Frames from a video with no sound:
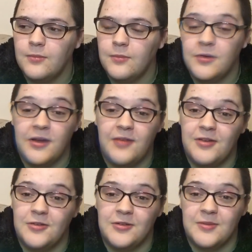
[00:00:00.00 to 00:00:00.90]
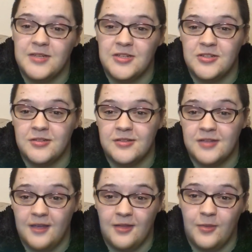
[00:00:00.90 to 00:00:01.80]
We don't have any documentation
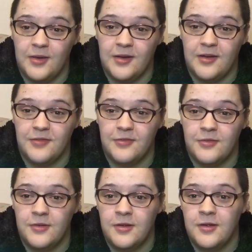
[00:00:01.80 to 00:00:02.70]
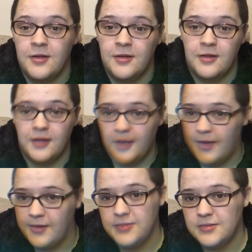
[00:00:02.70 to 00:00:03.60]
saying that we have
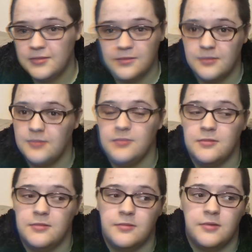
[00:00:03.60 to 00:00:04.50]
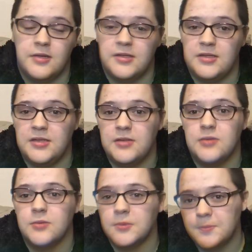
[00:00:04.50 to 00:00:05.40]
X disease
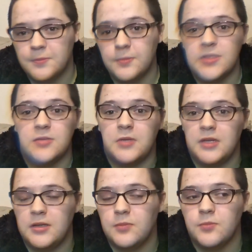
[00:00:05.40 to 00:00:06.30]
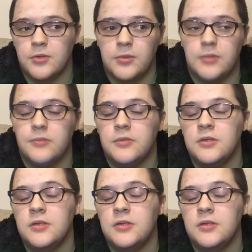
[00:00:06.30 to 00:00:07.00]
or disability problem.